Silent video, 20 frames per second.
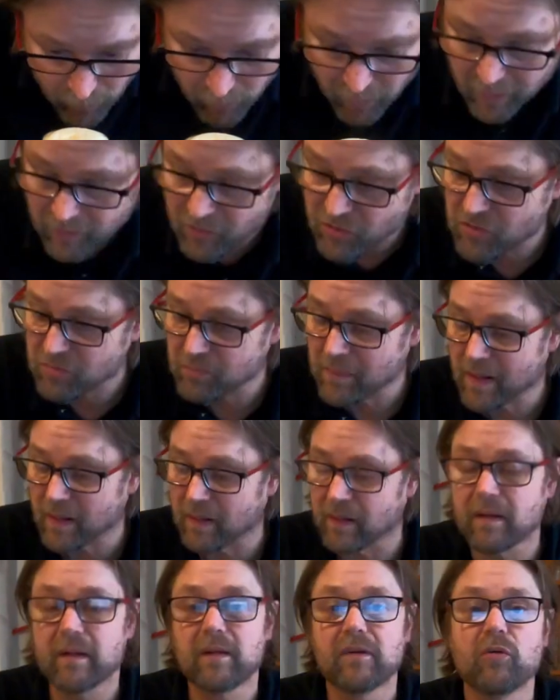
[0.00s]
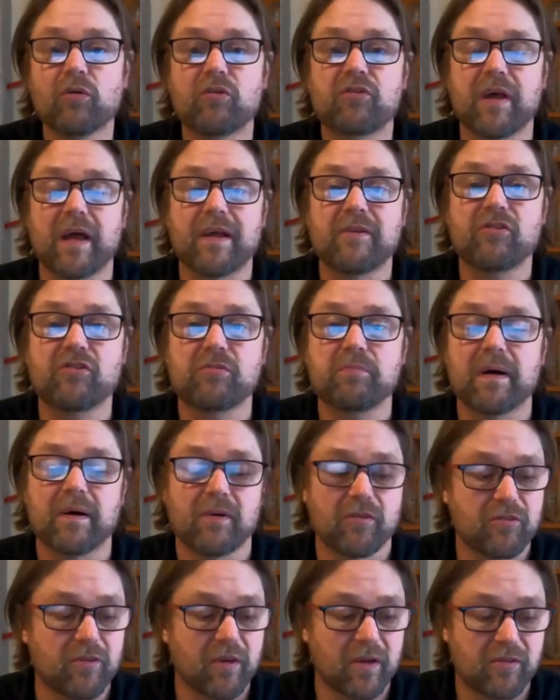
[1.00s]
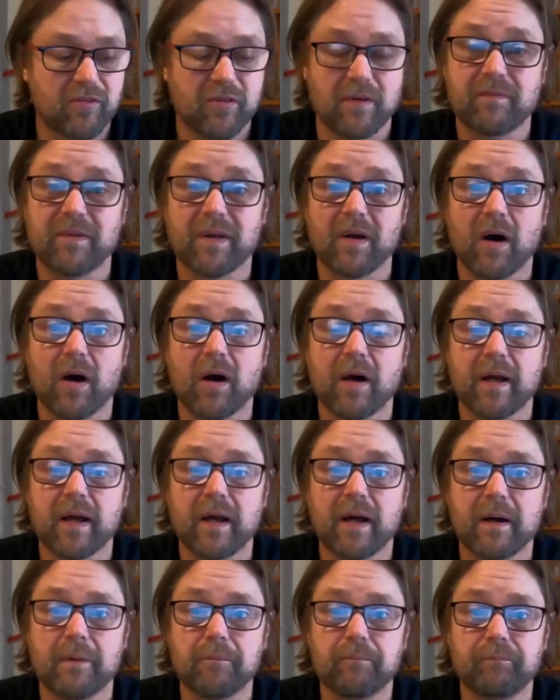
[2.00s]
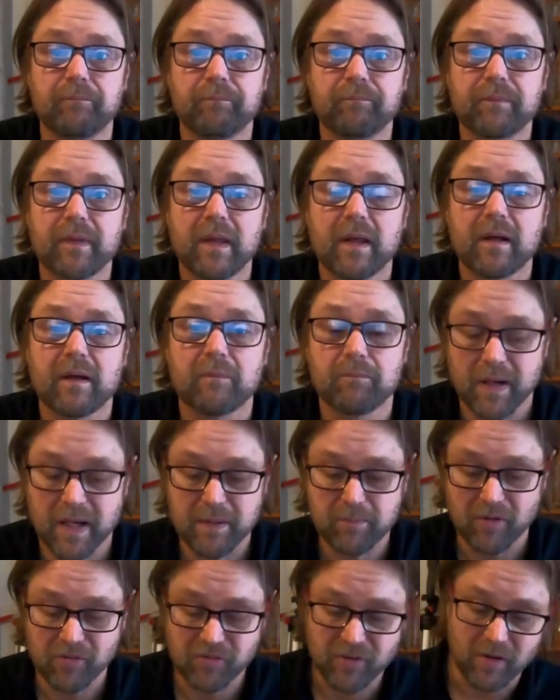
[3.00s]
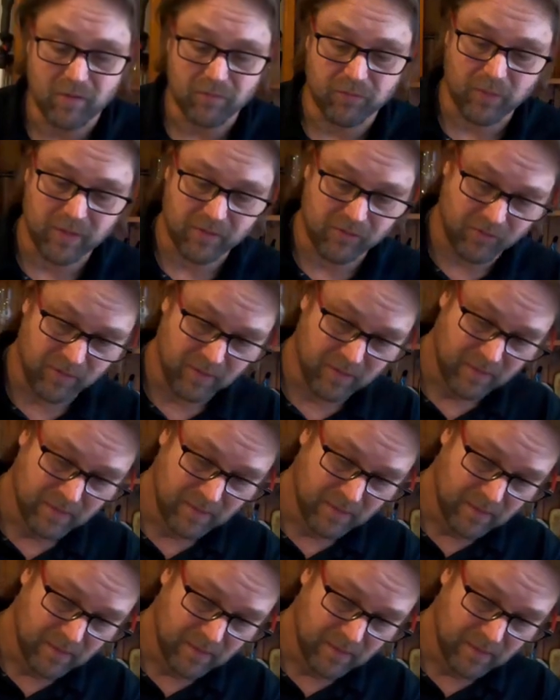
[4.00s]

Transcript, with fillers: what I can smell, looks and smells like something I um, made myself once.